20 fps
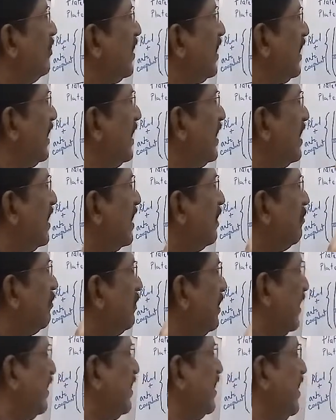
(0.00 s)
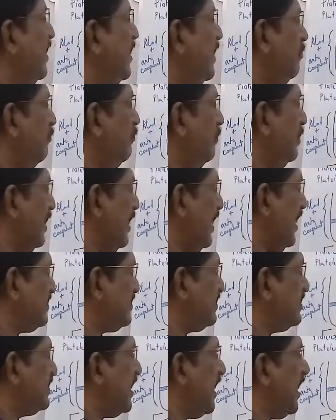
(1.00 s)
very meager in number, less
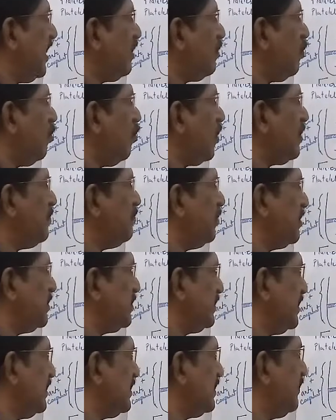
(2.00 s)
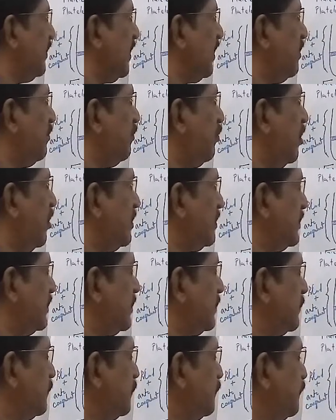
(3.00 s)
than 1%. It's very important.